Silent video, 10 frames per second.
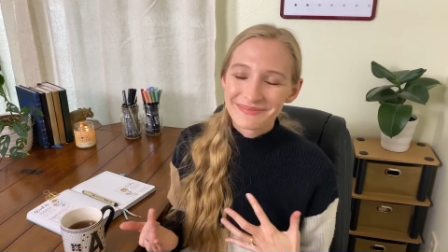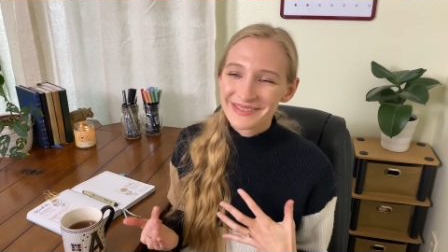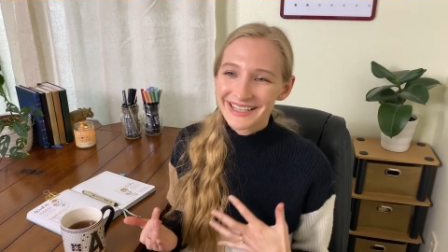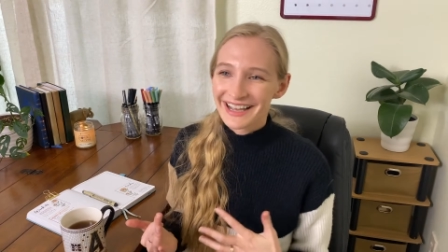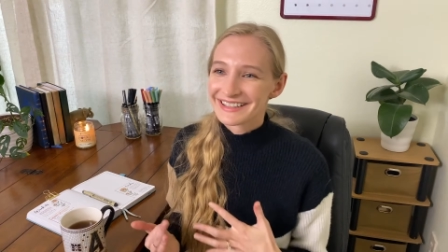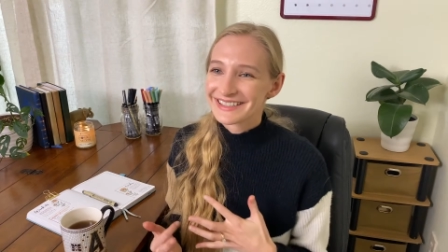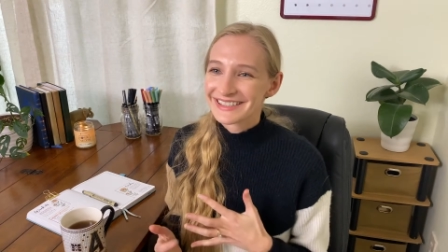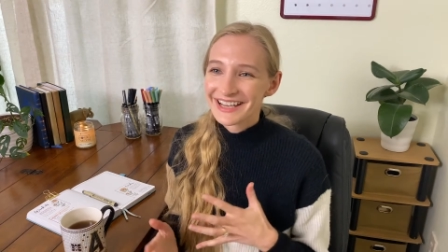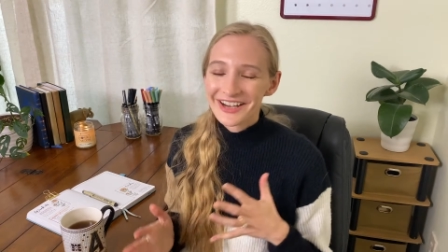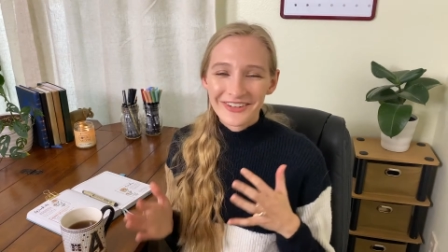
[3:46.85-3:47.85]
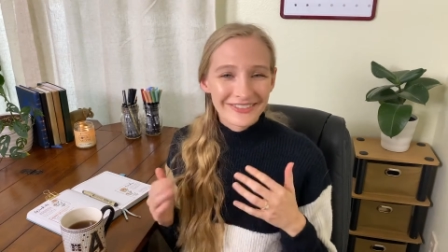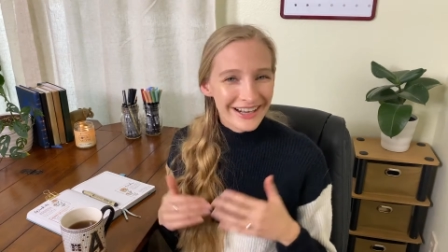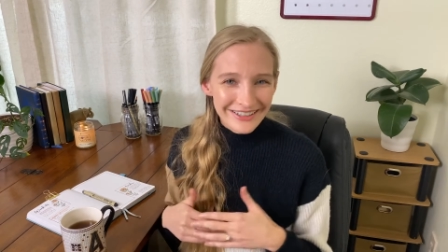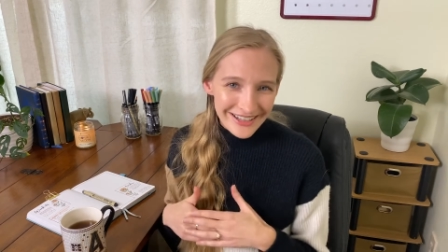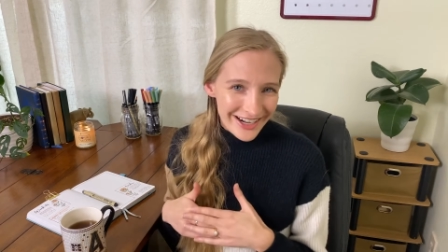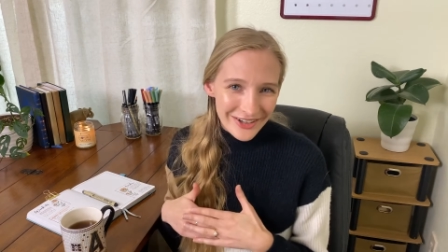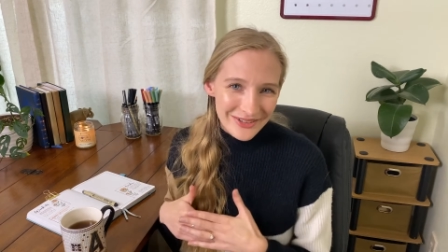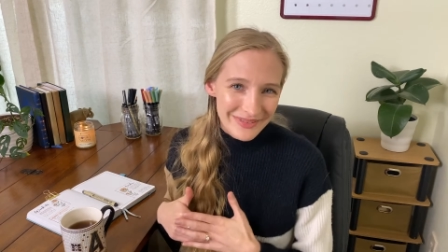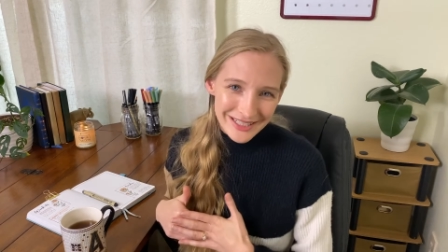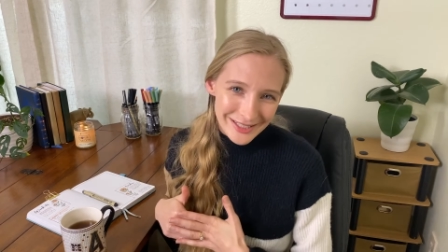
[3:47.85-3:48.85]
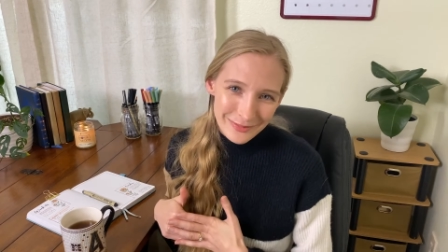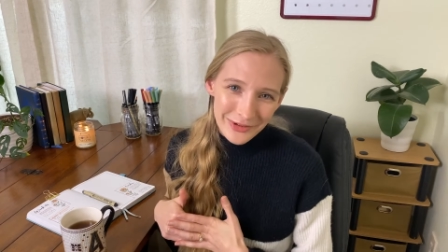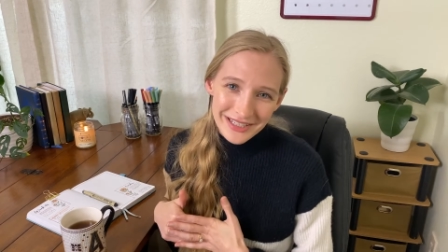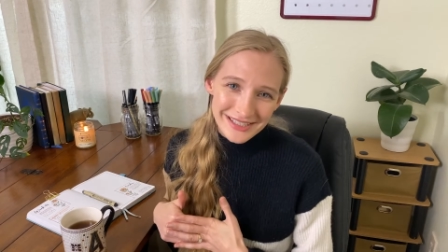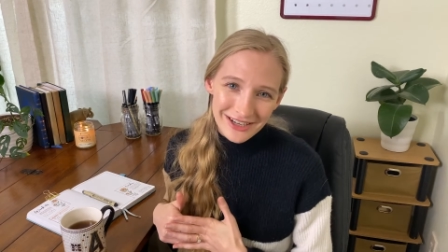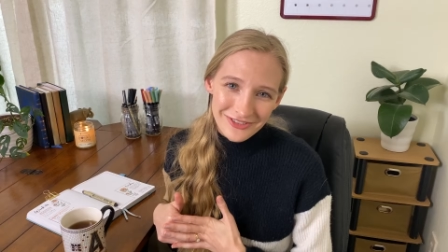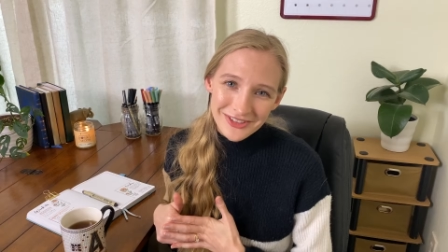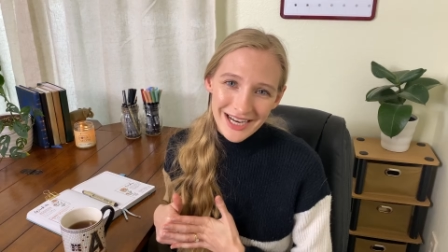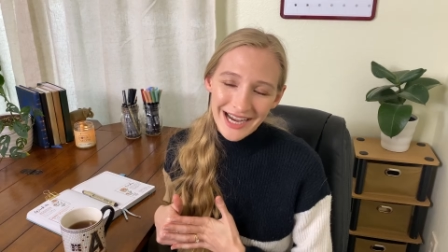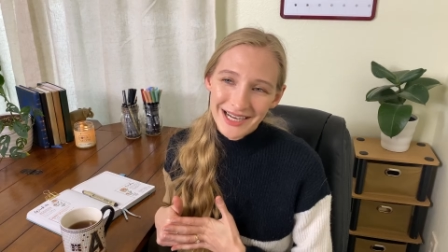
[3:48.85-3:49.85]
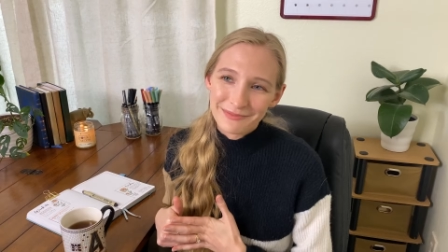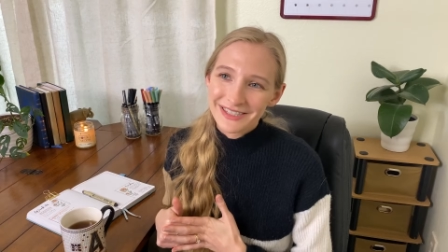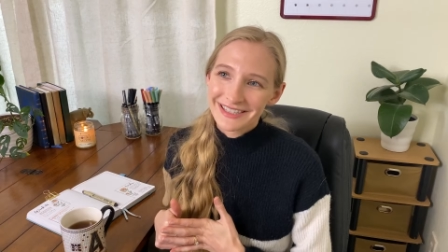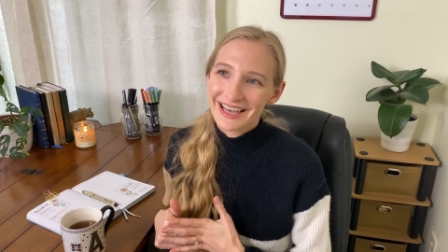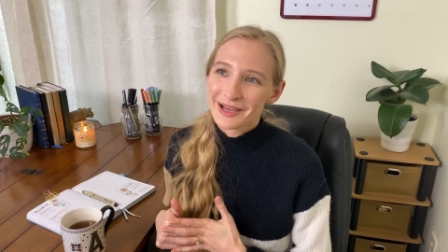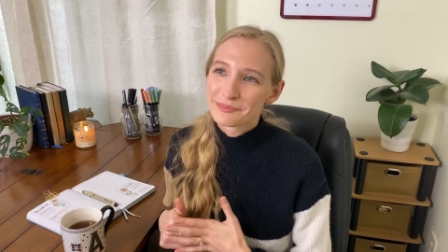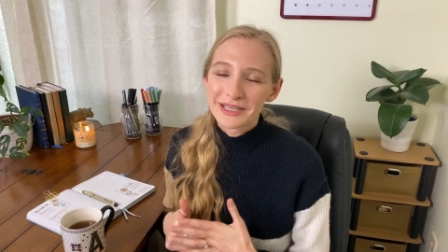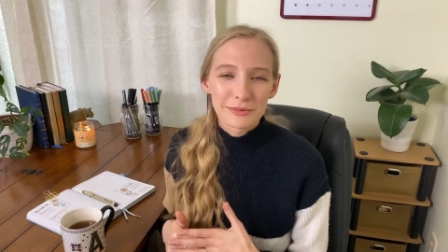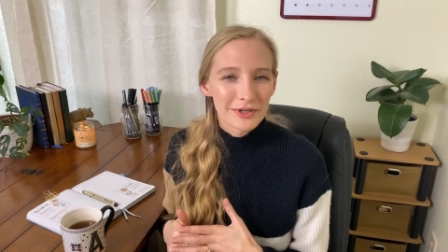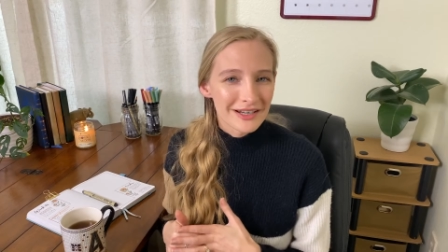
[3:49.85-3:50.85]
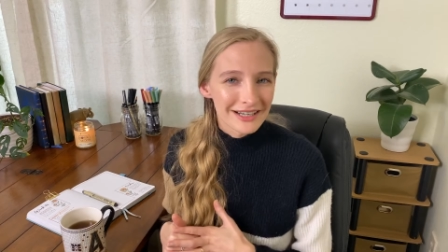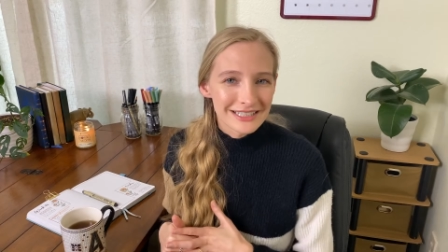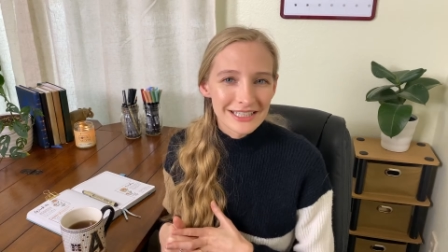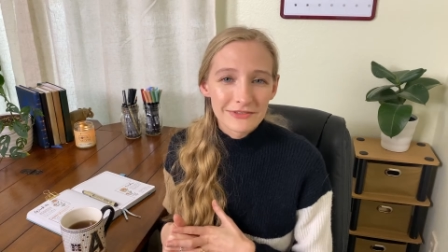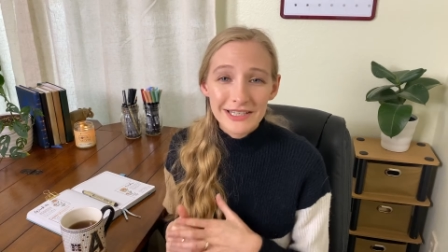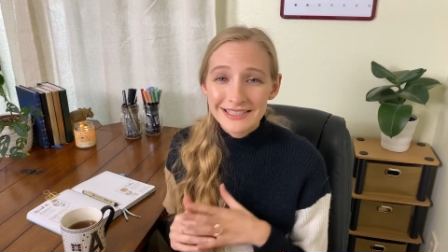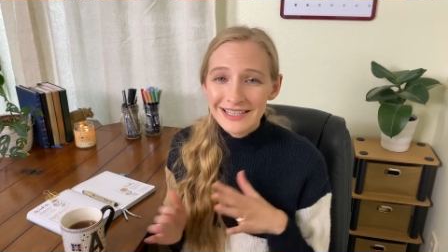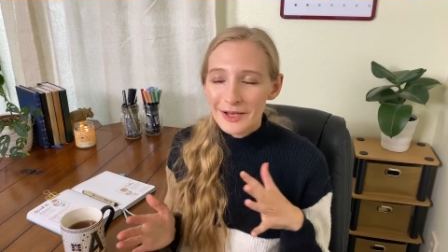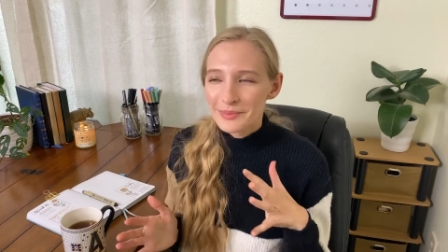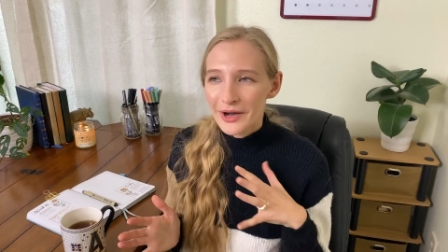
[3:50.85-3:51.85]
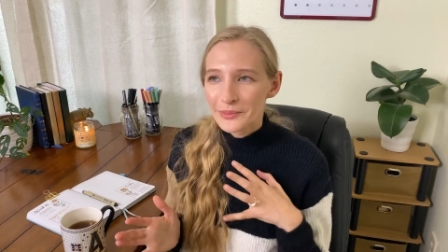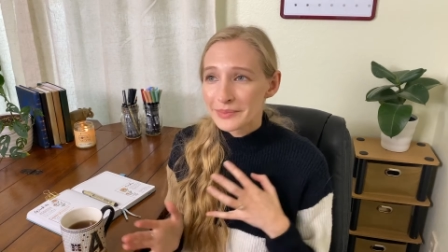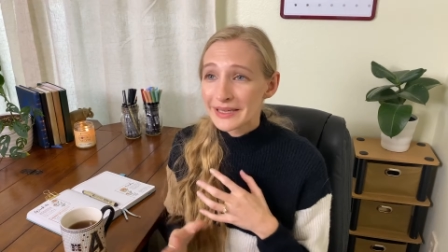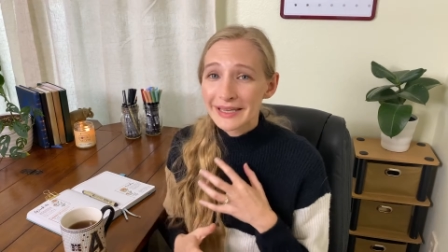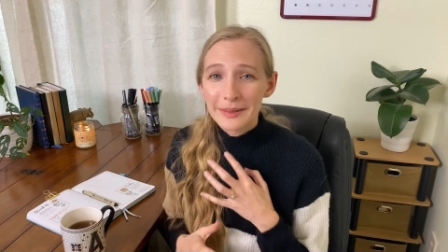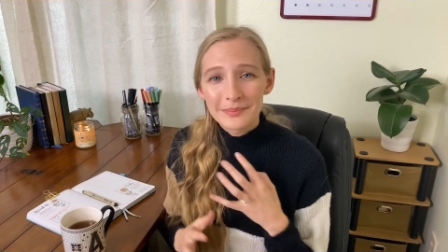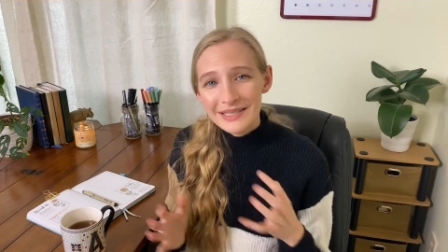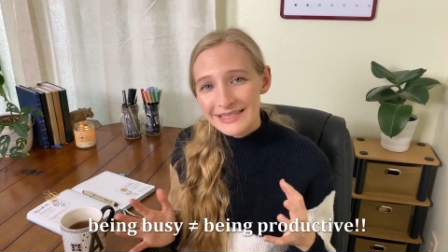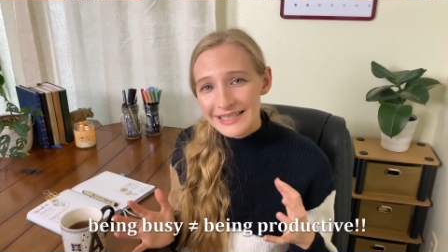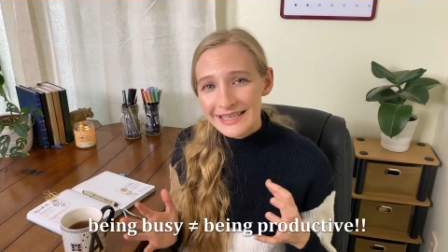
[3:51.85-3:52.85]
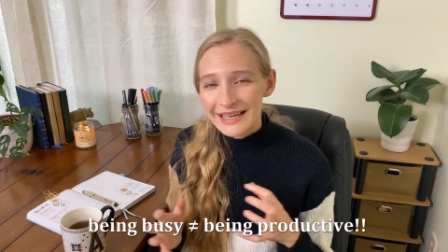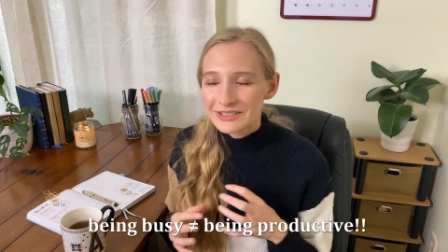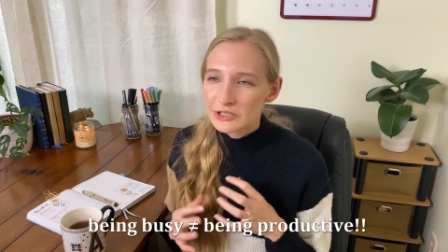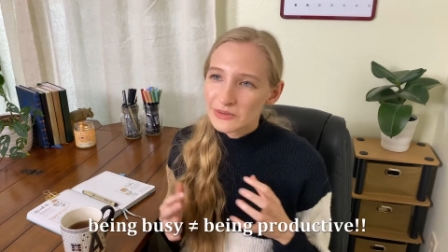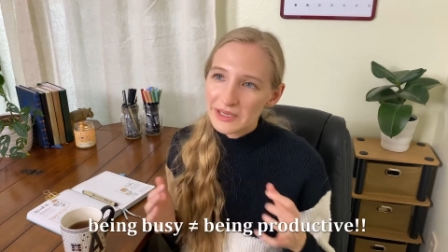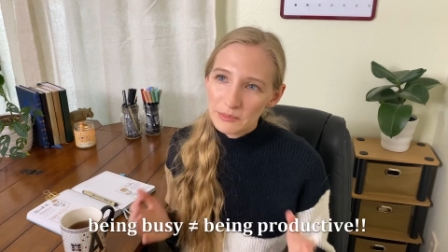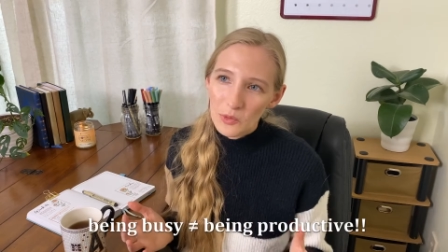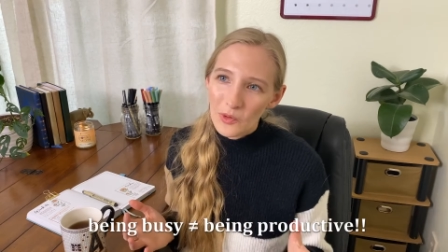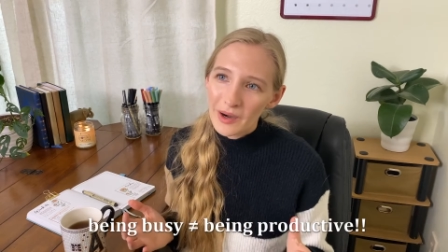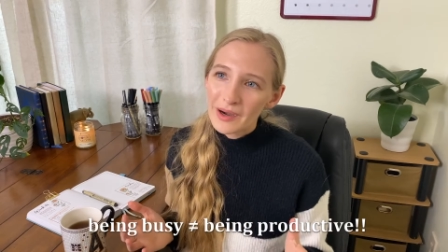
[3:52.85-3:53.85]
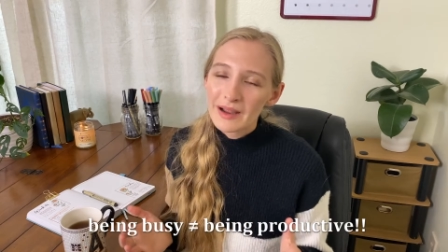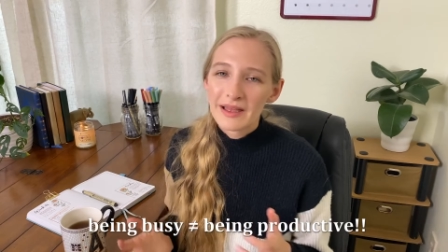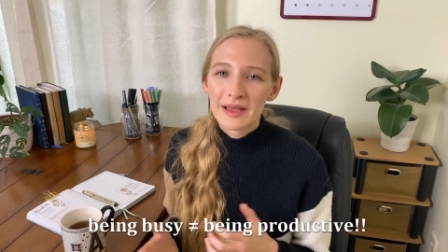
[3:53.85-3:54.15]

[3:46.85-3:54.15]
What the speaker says: because Ryder Carol makes the point several times that being productive isn't about being busy and doing more,